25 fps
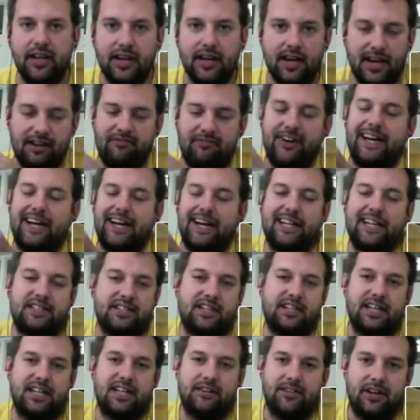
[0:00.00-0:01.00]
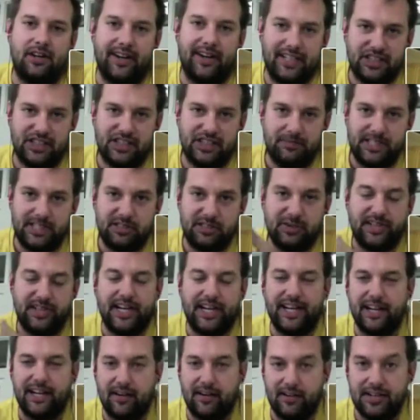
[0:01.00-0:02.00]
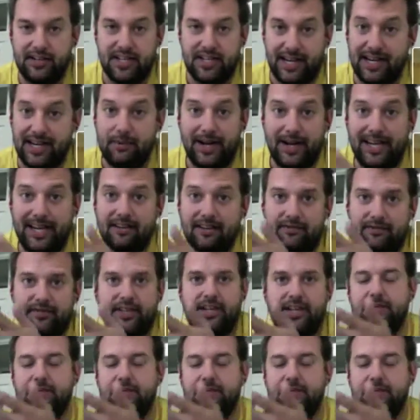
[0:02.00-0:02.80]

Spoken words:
And in fact, that's the kind of direction in which we're going in Cruise anyway, of